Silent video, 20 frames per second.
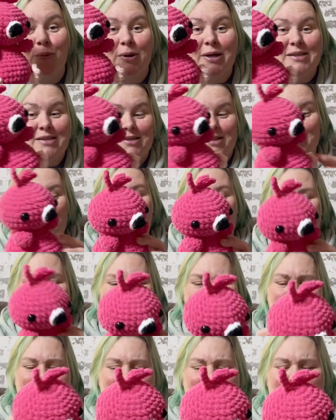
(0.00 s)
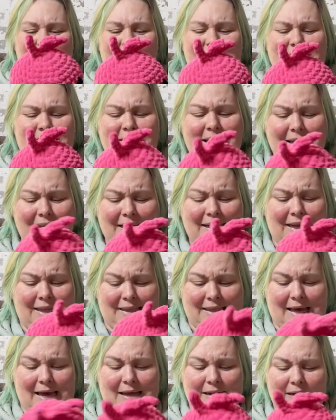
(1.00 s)
rest of the birds? And I think I
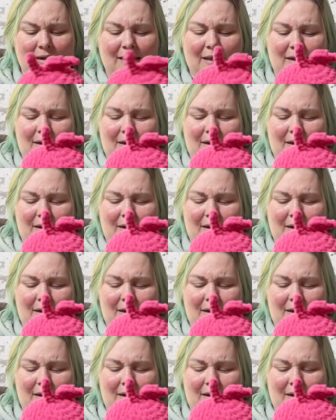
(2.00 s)
did that.